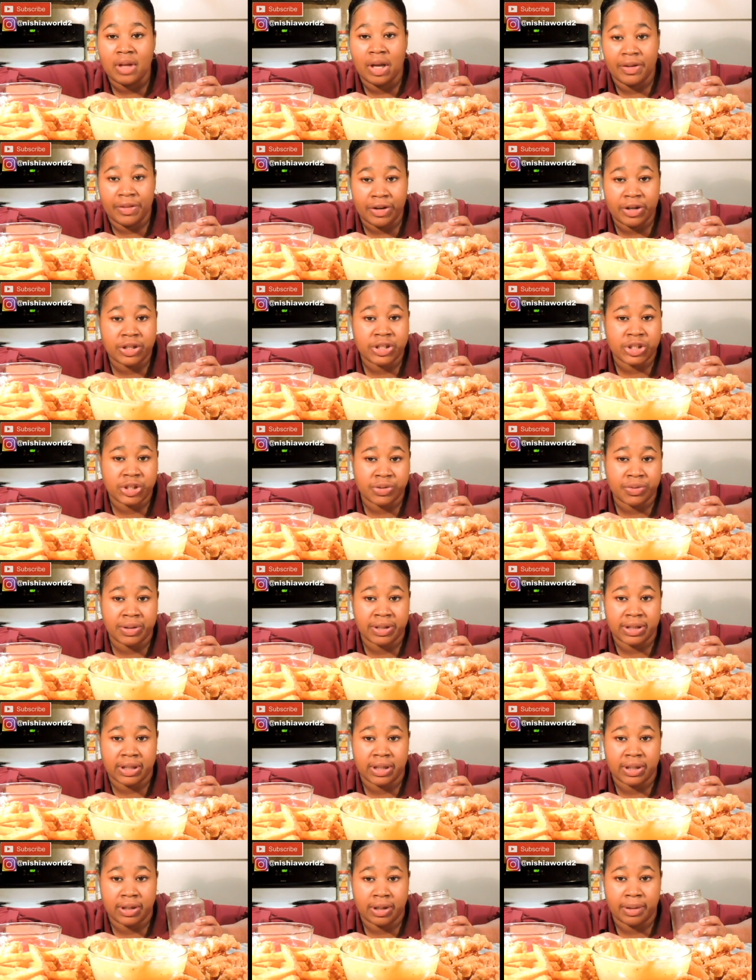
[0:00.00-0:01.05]
there is
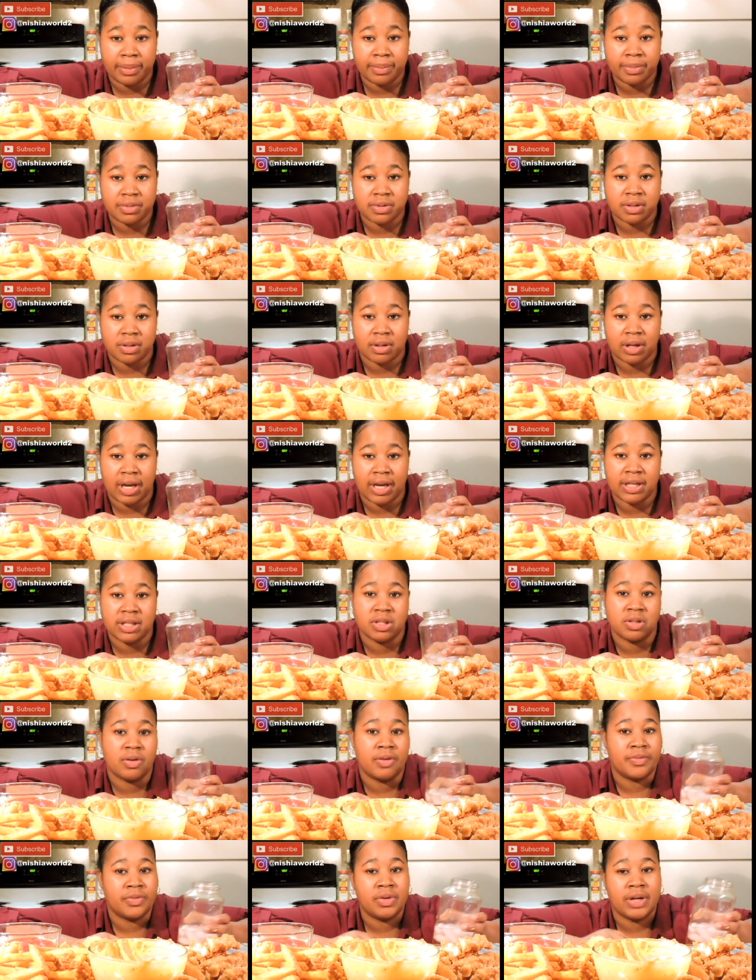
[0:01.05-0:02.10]
strength in numbers, okay?
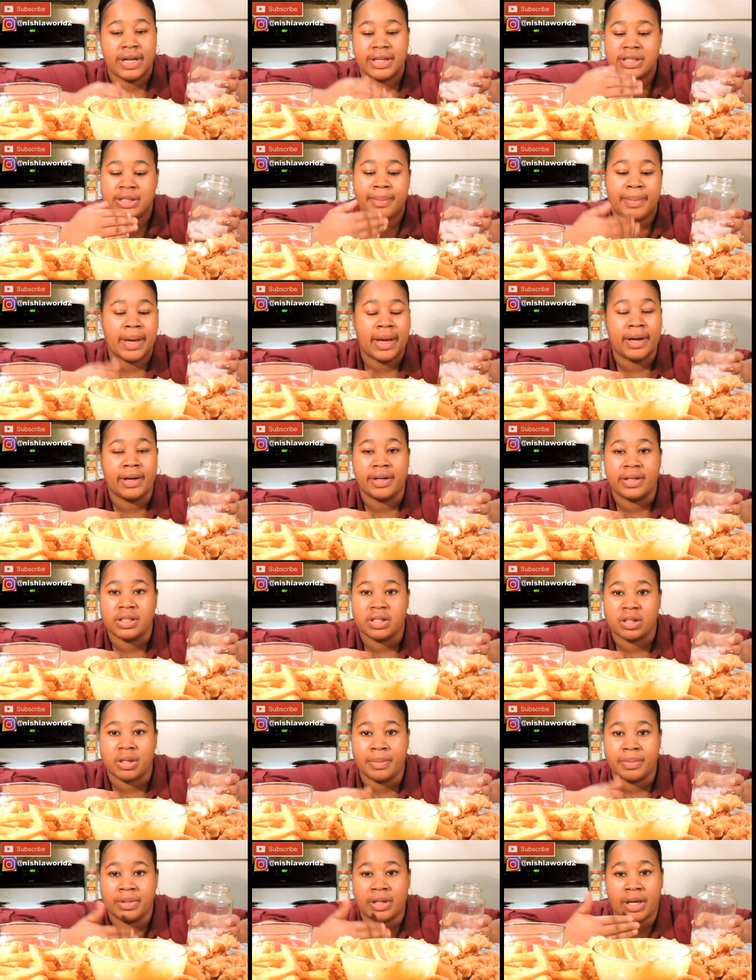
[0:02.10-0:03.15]
So if you got somebody that's
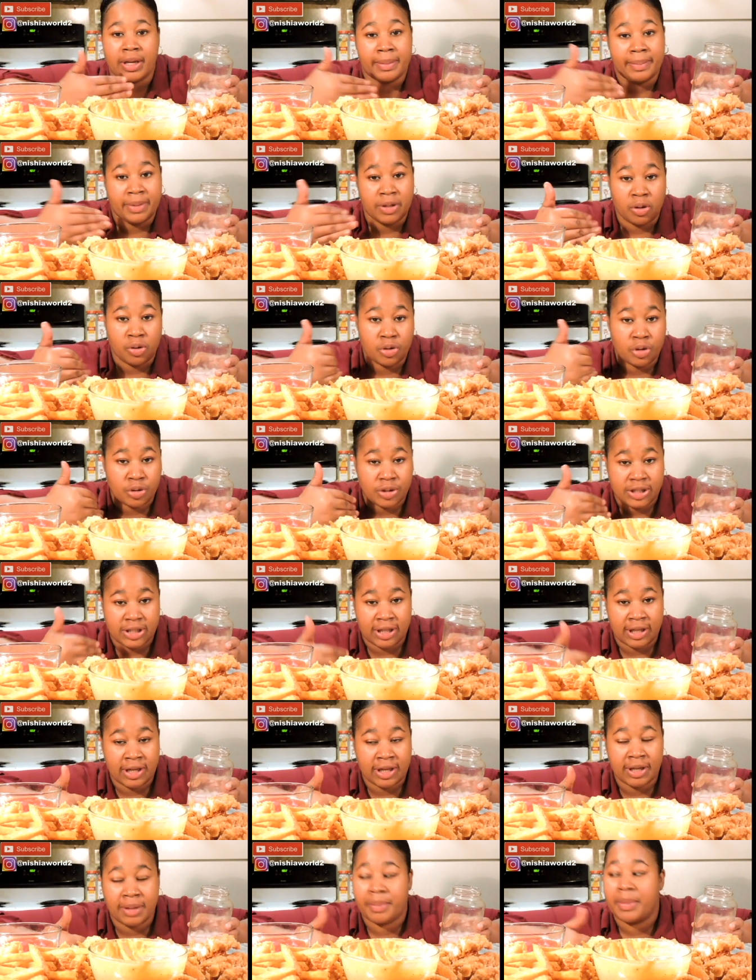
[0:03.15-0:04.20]
that can be on your
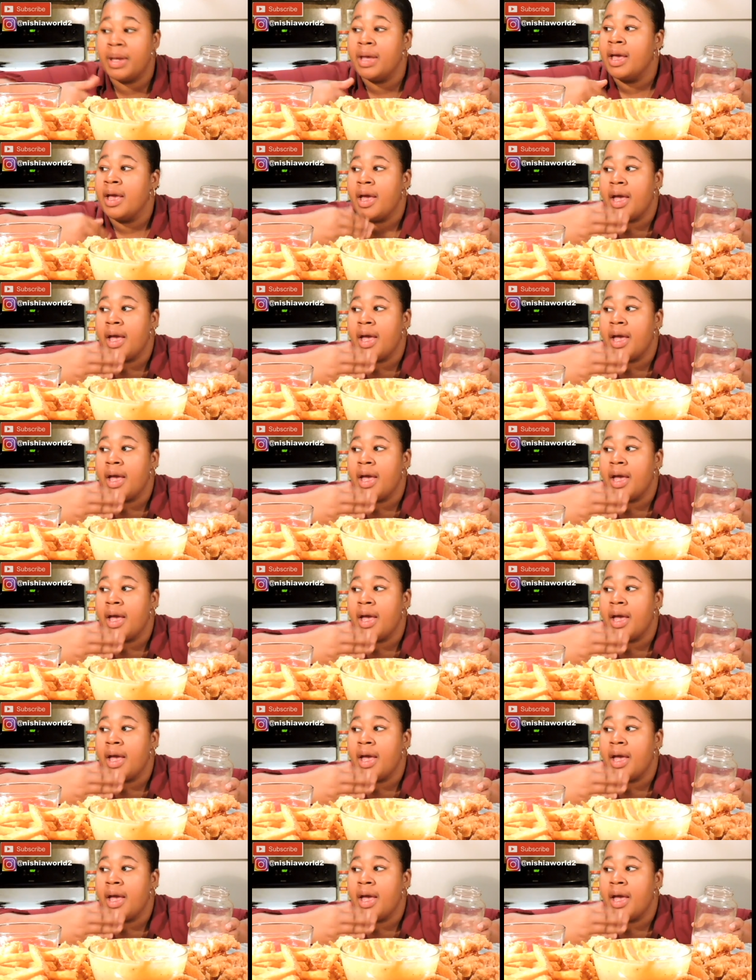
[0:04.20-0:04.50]
team,